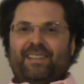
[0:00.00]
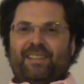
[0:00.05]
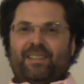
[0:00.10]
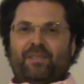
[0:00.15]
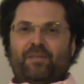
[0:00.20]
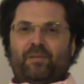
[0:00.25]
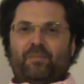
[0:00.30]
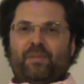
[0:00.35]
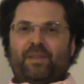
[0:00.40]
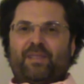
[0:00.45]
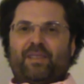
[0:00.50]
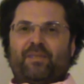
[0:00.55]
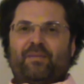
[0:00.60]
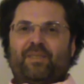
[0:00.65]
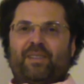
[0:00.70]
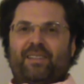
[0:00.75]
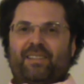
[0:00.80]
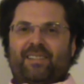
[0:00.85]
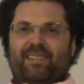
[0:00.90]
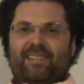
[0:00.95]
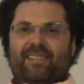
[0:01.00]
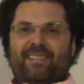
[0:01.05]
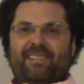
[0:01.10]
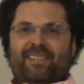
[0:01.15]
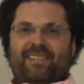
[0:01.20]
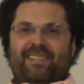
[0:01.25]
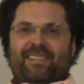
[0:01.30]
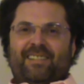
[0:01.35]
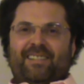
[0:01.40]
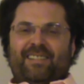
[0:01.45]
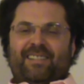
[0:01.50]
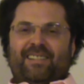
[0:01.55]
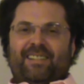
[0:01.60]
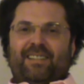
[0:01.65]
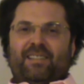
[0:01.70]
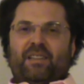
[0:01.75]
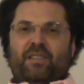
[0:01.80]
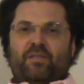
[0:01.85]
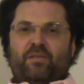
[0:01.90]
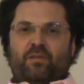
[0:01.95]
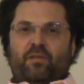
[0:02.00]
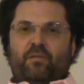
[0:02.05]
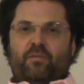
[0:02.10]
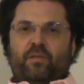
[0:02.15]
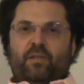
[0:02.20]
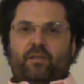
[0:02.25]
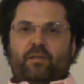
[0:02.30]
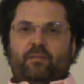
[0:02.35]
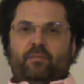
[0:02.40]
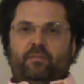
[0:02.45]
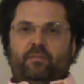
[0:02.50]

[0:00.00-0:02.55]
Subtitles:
there will be something catastrophic.